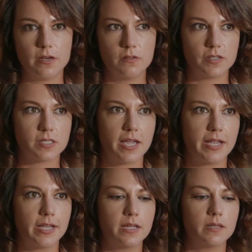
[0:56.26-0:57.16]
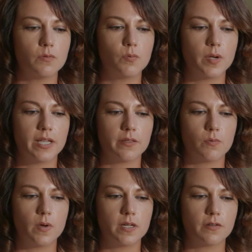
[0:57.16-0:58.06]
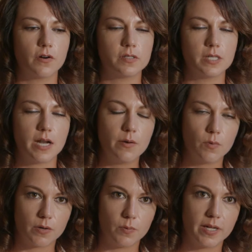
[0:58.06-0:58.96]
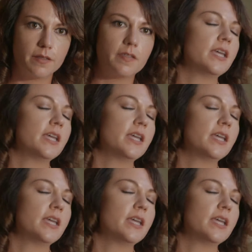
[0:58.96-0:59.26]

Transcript: looks like with one of the girls that I work with